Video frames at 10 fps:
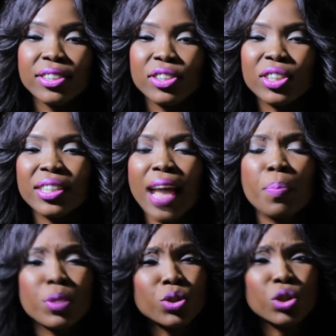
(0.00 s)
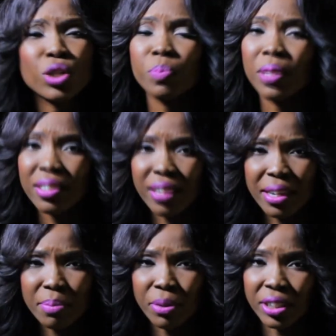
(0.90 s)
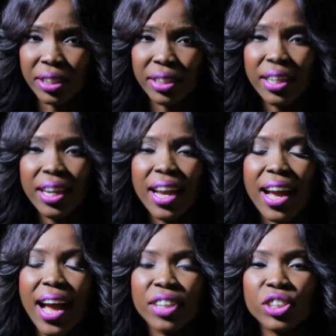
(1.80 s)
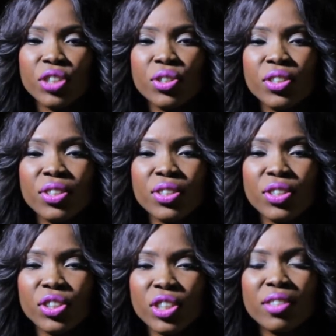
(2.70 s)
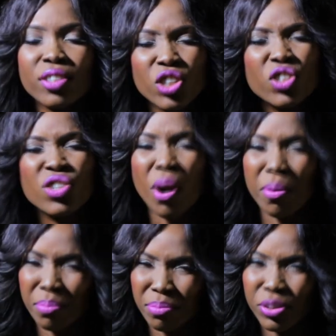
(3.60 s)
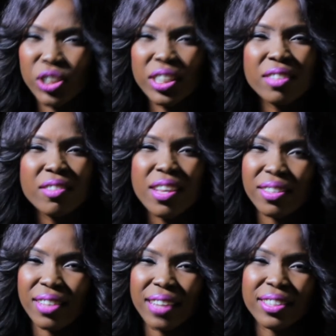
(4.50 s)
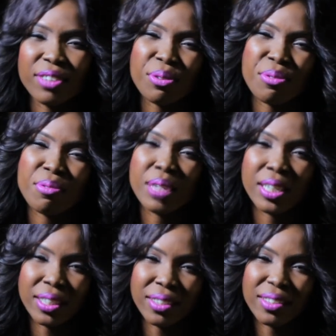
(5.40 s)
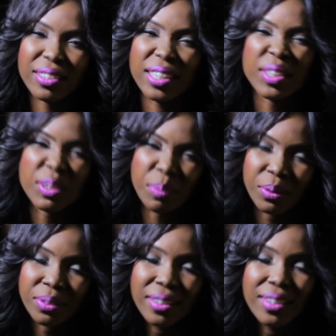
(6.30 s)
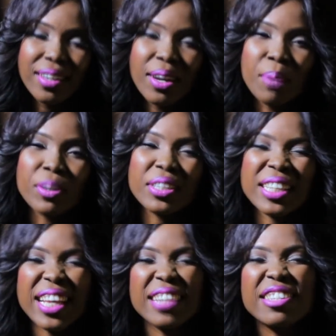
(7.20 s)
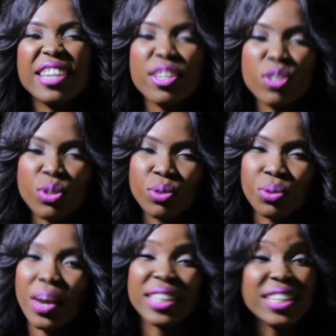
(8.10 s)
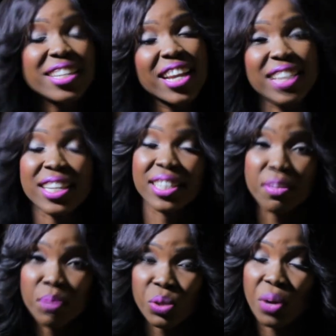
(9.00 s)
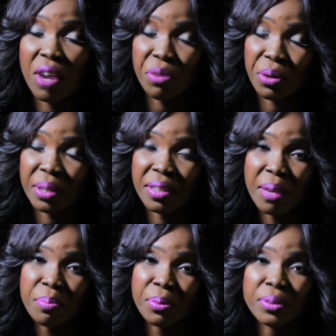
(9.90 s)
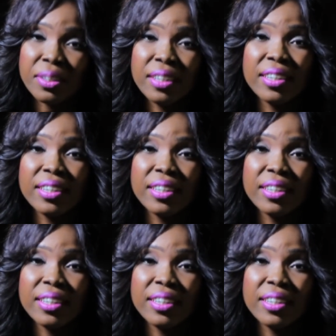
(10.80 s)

She's happy to just please anybody. And she's she's, she's dumb. She says things that are not really sensible, but it endears you to her. It endears Auntie Me to her, for example.